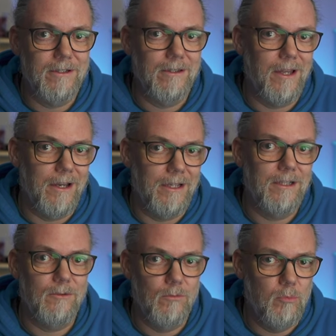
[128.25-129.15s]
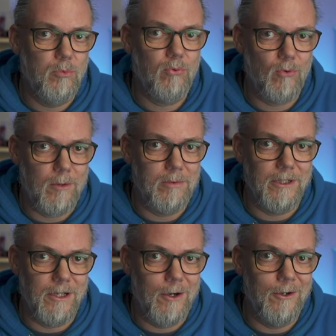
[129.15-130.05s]
like
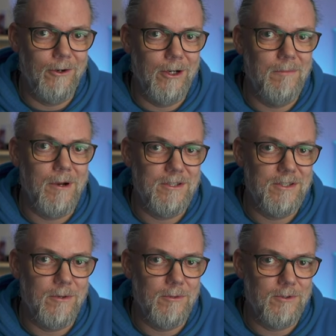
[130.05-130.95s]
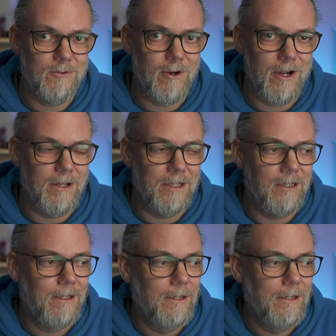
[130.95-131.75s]
properly hungry. My stomach was growling.